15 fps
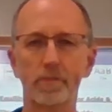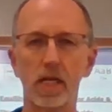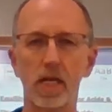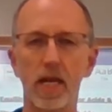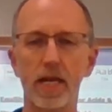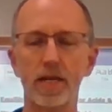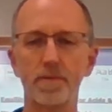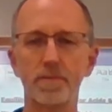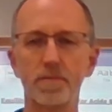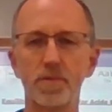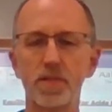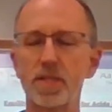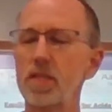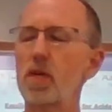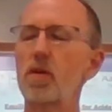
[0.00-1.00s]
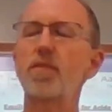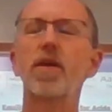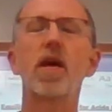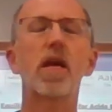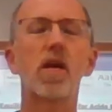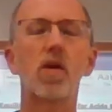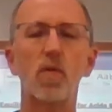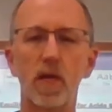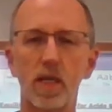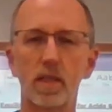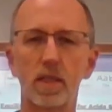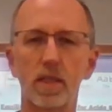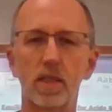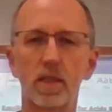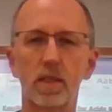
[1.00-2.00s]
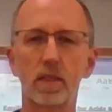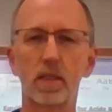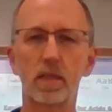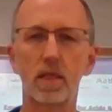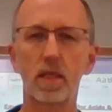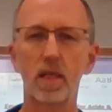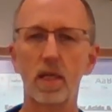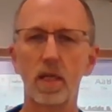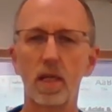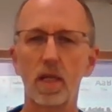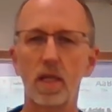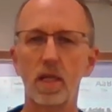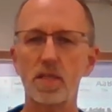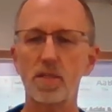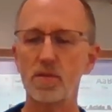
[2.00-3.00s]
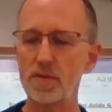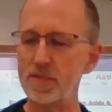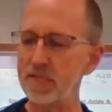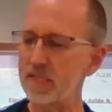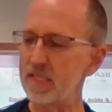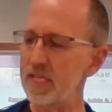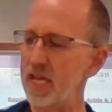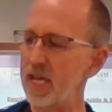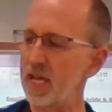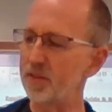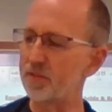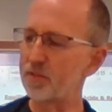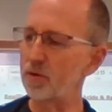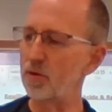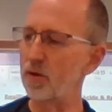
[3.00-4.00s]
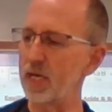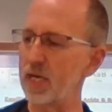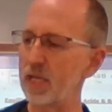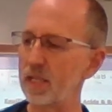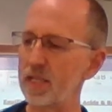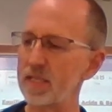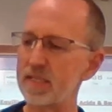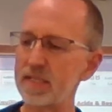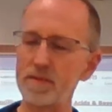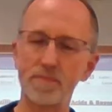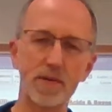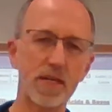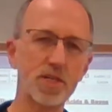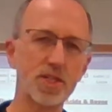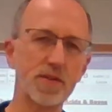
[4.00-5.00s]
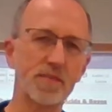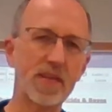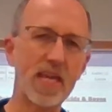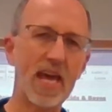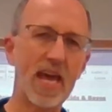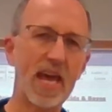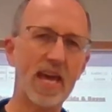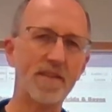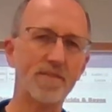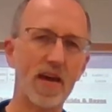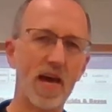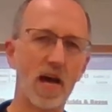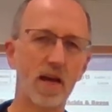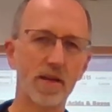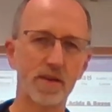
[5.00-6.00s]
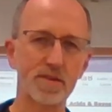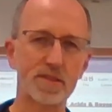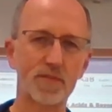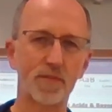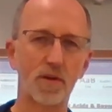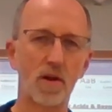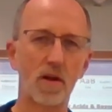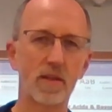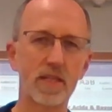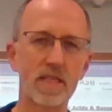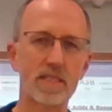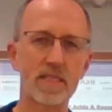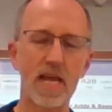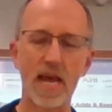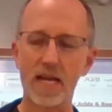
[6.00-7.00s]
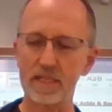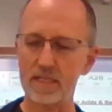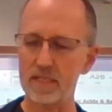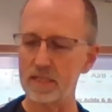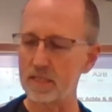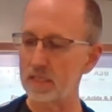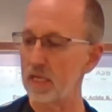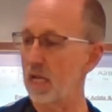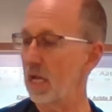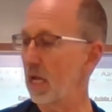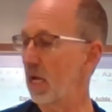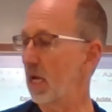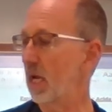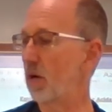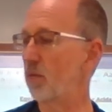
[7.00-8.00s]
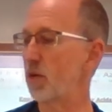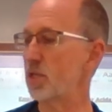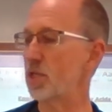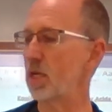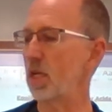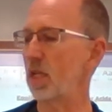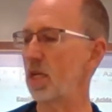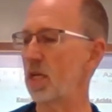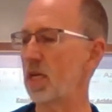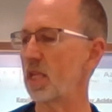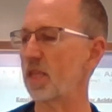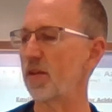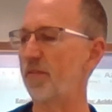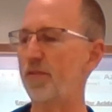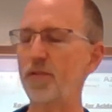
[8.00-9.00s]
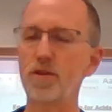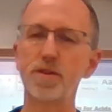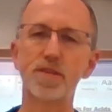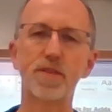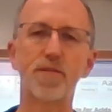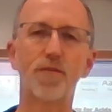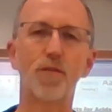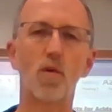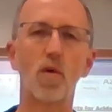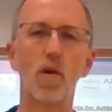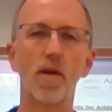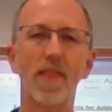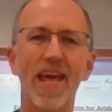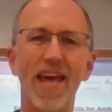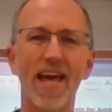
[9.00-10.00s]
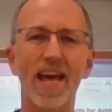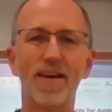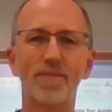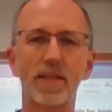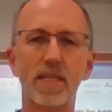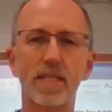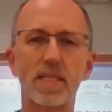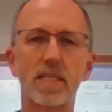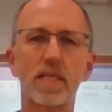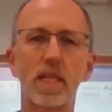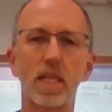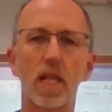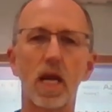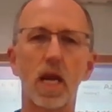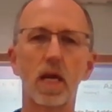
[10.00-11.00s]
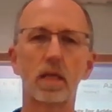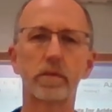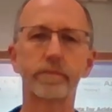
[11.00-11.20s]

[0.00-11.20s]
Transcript: All right, just a very quick look. So as you scan through it, it lists a bunch of K values for all these acids. I want you to look at the first four they have listed there.